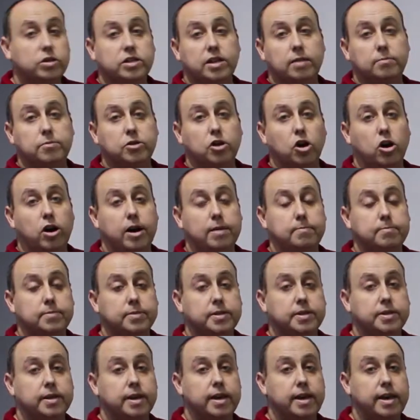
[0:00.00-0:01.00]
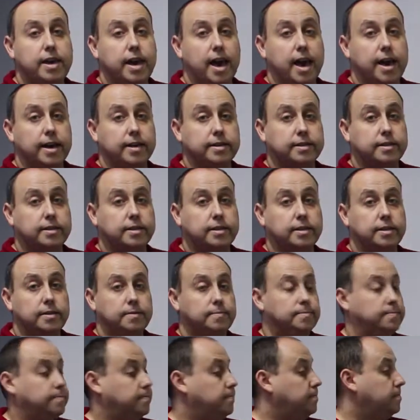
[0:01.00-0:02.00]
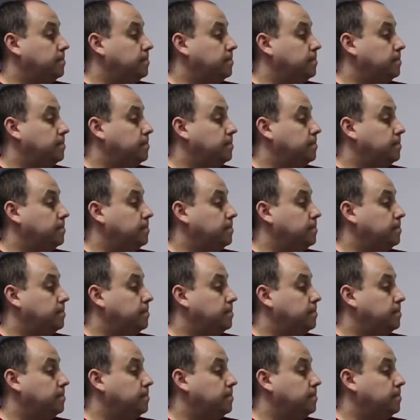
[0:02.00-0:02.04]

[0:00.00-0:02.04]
sometimes ES.